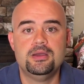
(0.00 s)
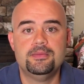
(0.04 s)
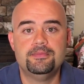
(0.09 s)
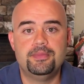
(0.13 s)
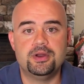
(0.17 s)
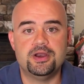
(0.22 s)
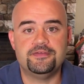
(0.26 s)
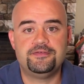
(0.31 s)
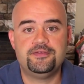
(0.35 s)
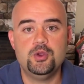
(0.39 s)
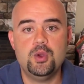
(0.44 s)

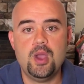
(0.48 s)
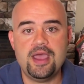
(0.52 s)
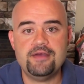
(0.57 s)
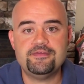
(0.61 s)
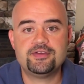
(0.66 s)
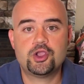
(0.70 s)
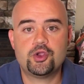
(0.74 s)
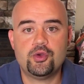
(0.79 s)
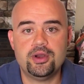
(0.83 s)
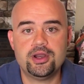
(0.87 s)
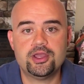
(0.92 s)
But if you have a
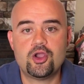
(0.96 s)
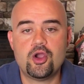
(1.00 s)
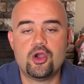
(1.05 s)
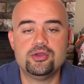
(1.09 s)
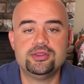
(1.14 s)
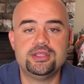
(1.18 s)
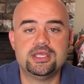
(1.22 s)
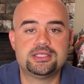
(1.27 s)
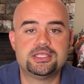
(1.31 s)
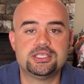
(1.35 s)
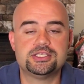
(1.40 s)
credit
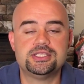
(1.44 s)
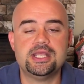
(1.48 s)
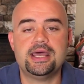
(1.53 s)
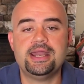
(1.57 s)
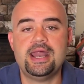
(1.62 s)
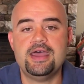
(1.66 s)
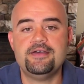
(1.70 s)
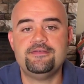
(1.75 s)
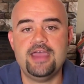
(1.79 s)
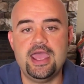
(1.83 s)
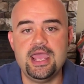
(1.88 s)
card that does not
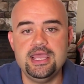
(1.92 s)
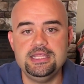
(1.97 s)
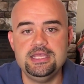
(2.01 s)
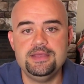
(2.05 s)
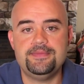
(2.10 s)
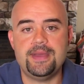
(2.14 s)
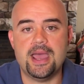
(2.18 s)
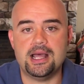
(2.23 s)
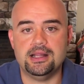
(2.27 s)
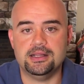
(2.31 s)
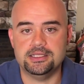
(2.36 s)
have any
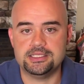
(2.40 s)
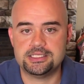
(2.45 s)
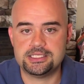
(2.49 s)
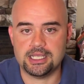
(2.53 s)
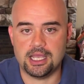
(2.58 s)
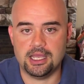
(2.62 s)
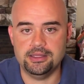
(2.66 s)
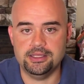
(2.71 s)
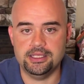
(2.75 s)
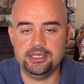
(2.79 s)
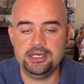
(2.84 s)
balance
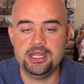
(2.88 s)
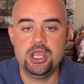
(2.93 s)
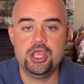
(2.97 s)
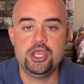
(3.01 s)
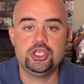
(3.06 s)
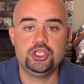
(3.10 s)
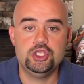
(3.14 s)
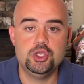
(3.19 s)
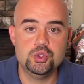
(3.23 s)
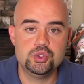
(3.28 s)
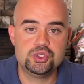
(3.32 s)
on it,
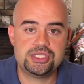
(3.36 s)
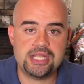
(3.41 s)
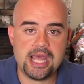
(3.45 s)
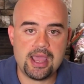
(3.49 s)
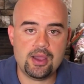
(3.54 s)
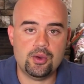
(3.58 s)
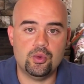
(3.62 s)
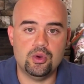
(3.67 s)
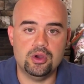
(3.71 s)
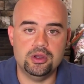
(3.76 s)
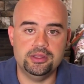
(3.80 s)
use
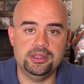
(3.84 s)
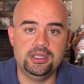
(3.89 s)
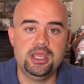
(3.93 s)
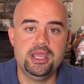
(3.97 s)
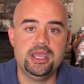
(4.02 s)
that one